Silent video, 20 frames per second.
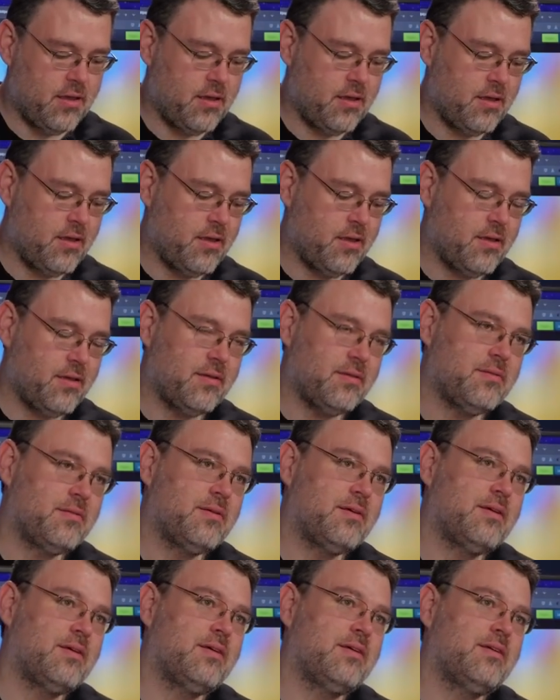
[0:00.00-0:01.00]
uh,
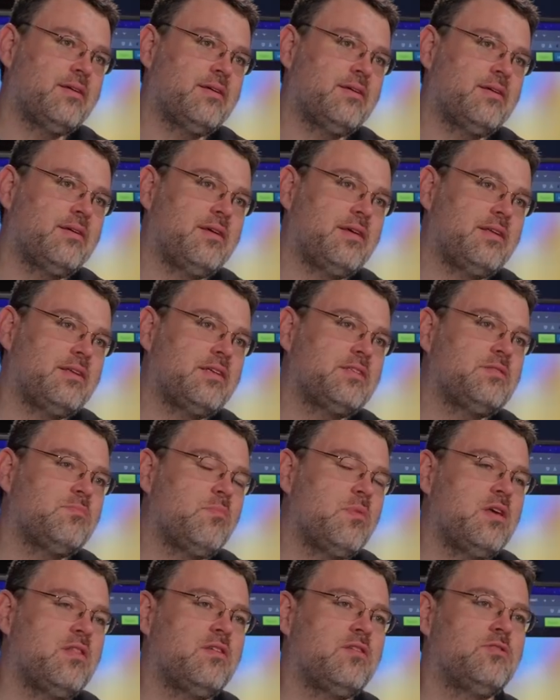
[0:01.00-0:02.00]
it
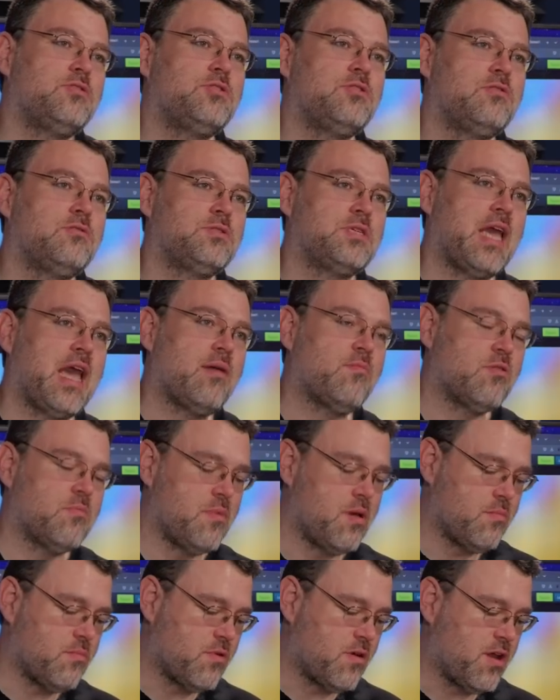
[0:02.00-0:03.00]
doesn't mean that you should use gamer
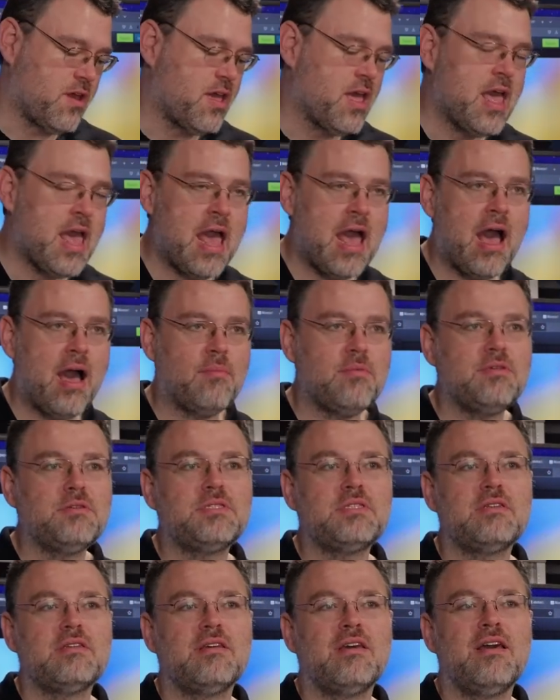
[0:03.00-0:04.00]
memory. I'm
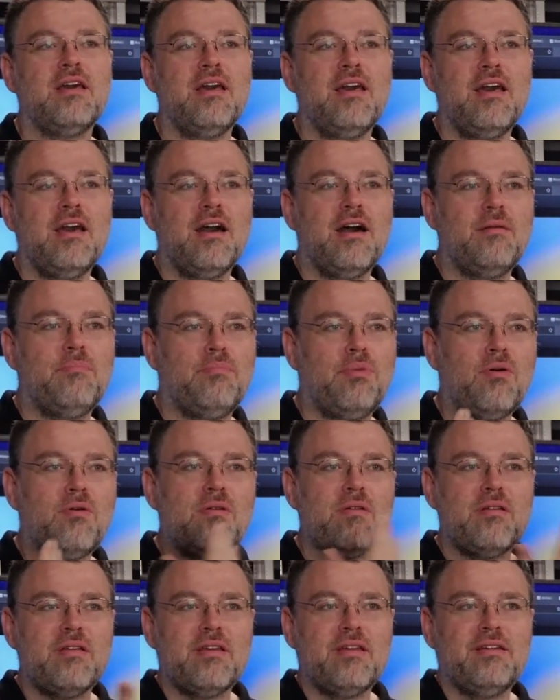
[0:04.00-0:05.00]
using a
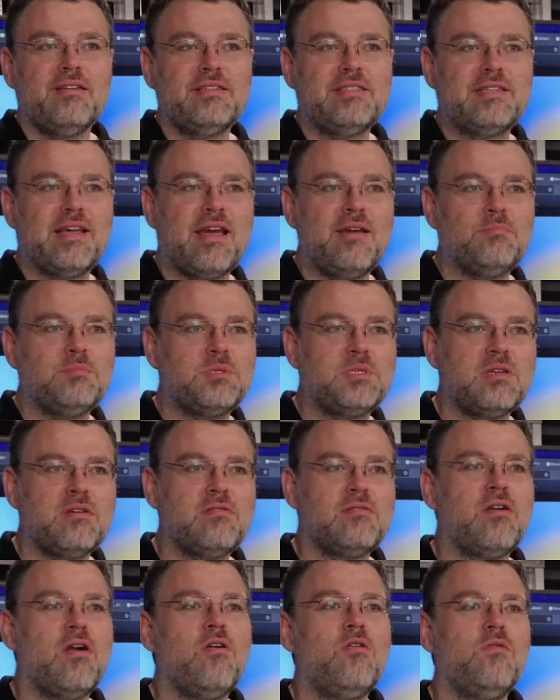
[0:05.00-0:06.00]
boring
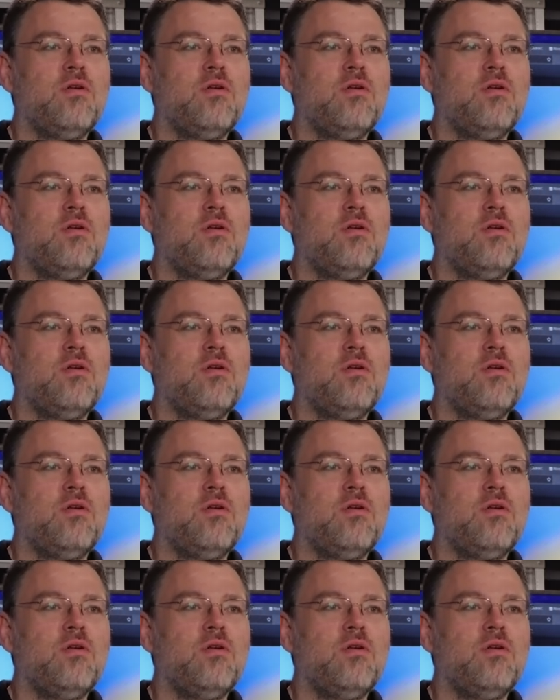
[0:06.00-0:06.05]
Samsung